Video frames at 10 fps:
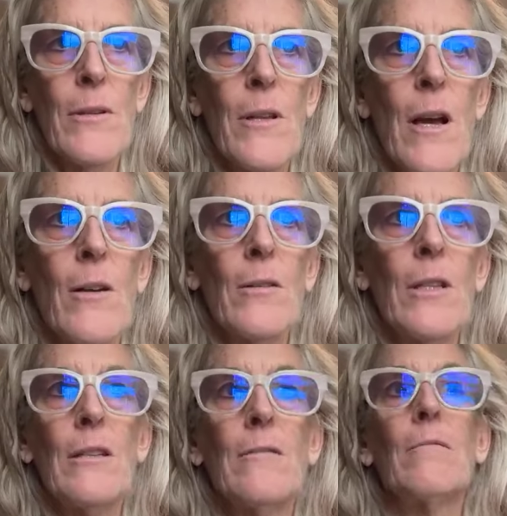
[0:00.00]
not
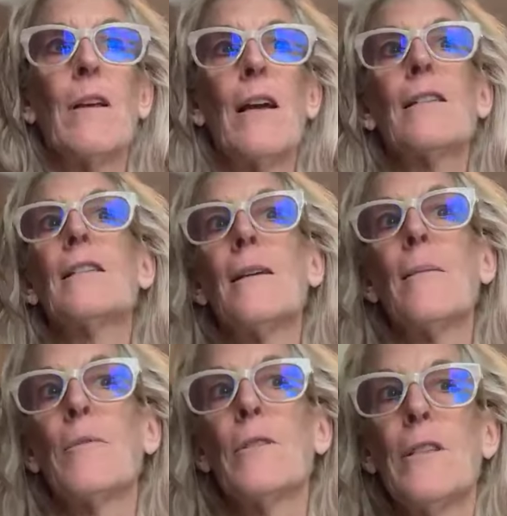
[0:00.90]
only as a
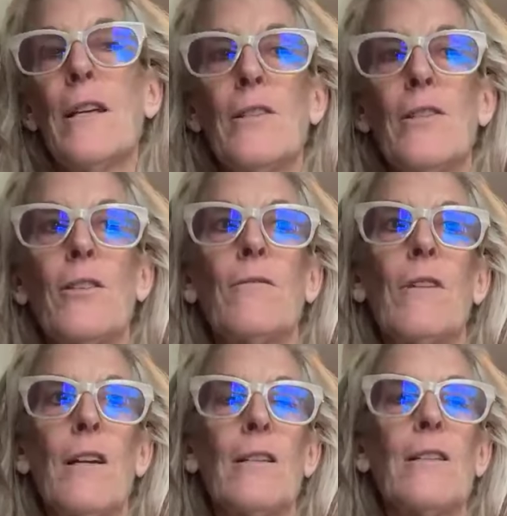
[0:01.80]
separate center,
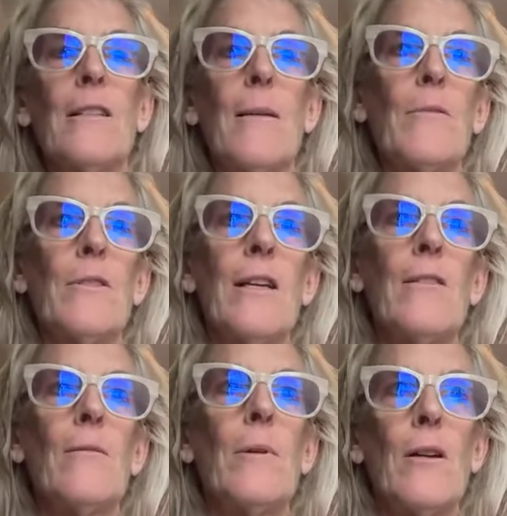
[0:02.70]
running the separate
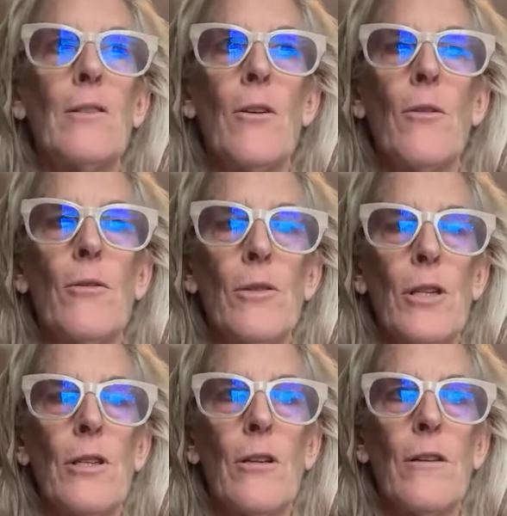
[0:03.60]
center, but also
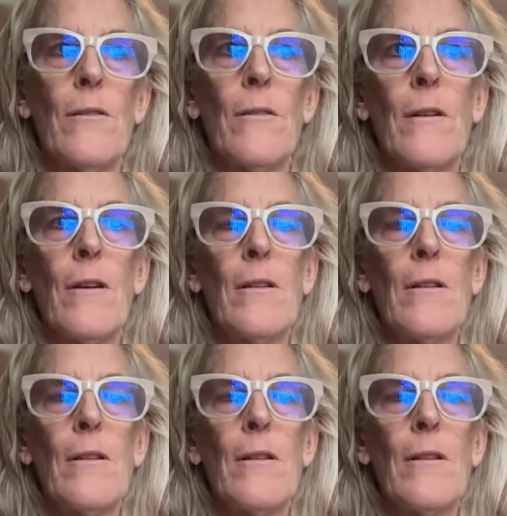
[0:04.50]
hosting all the